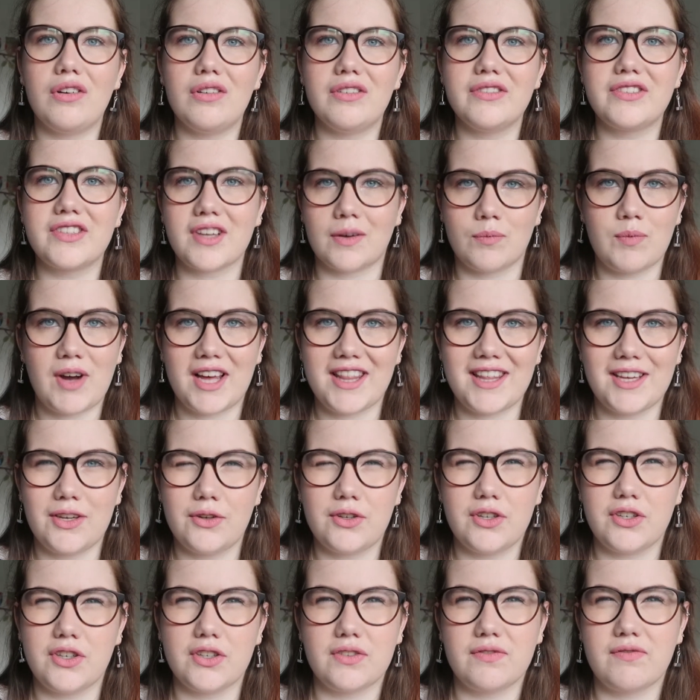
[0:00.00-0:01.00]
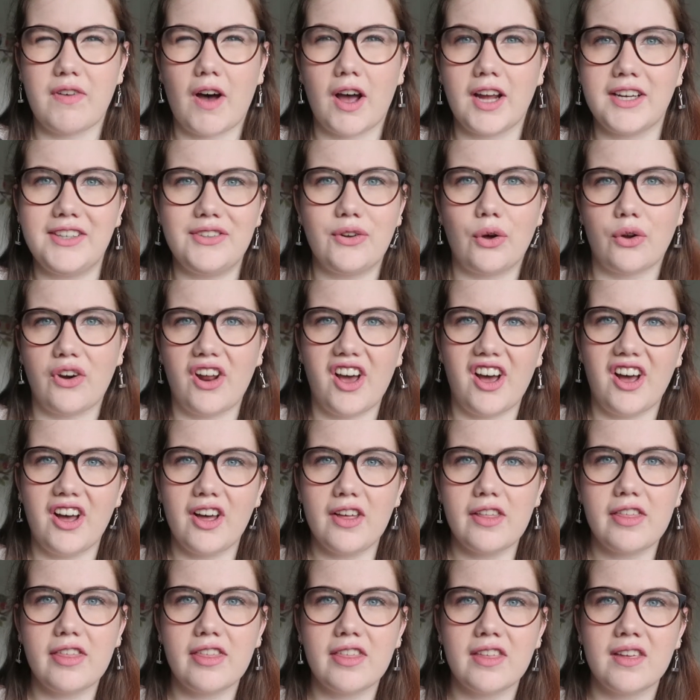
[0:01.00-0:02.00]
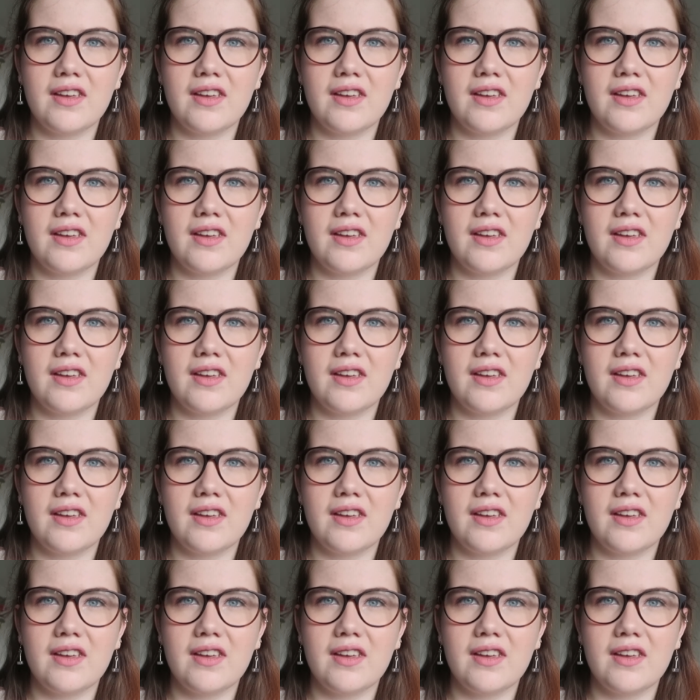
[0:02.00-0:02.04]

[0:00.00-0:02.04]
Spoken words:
somewhere that you can just find on Earth.